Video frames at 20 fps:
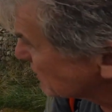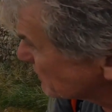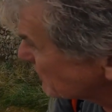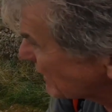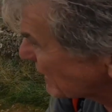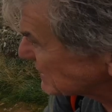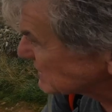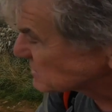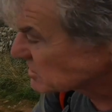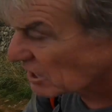
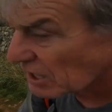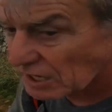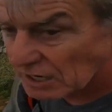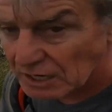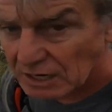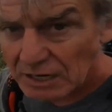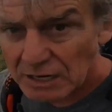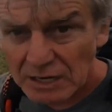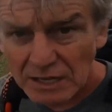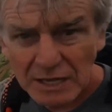Pentire.
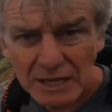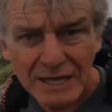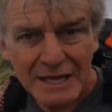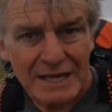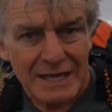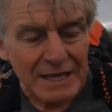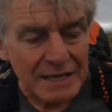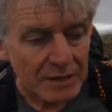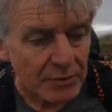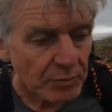
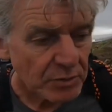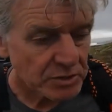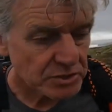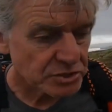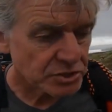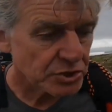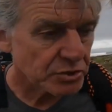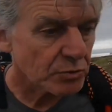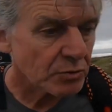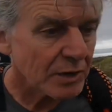It wasn't
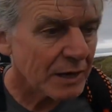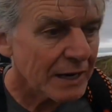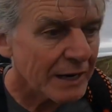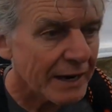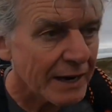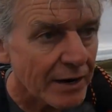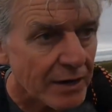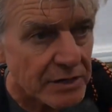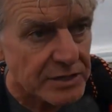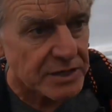too
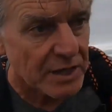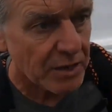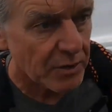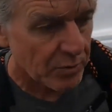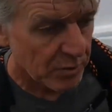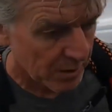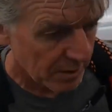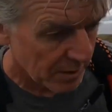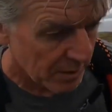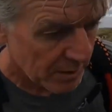clear, so
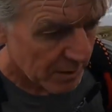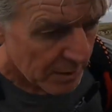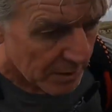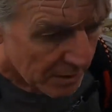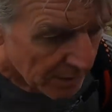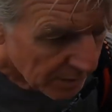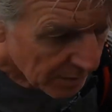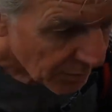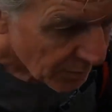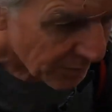
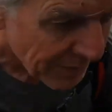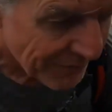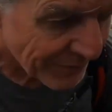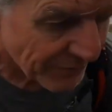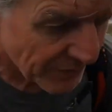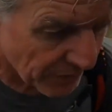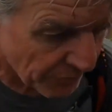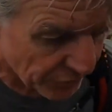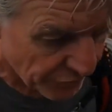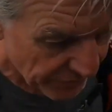we'll have a
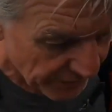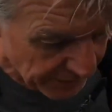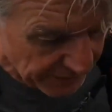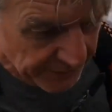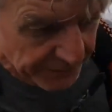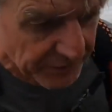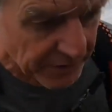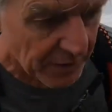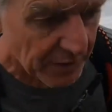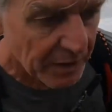little read of
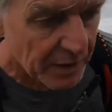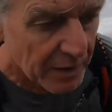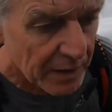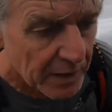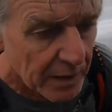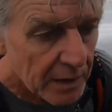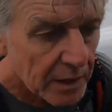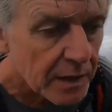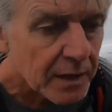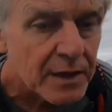the
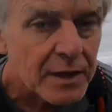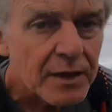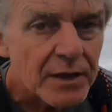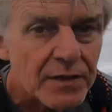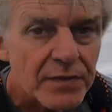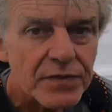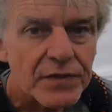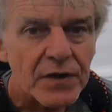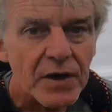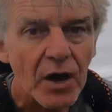
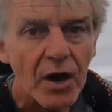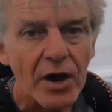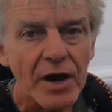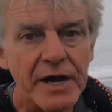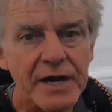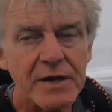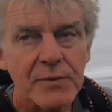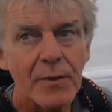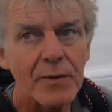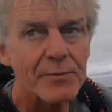
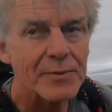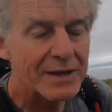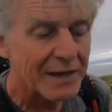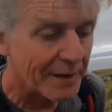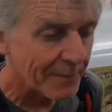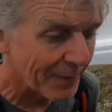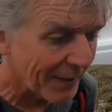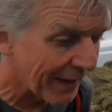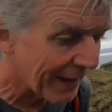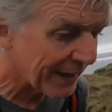guide when we
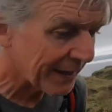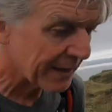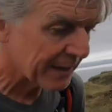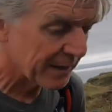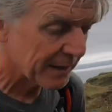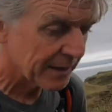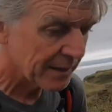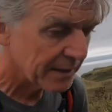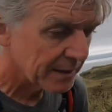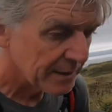get back.
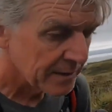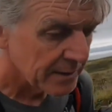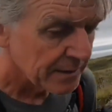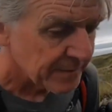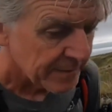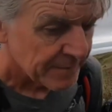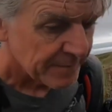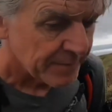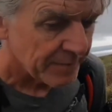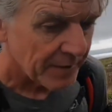
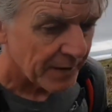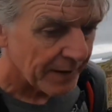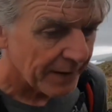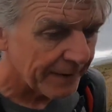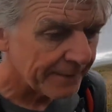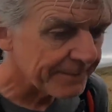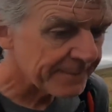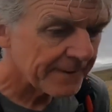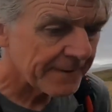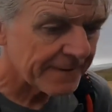
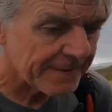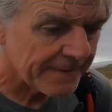But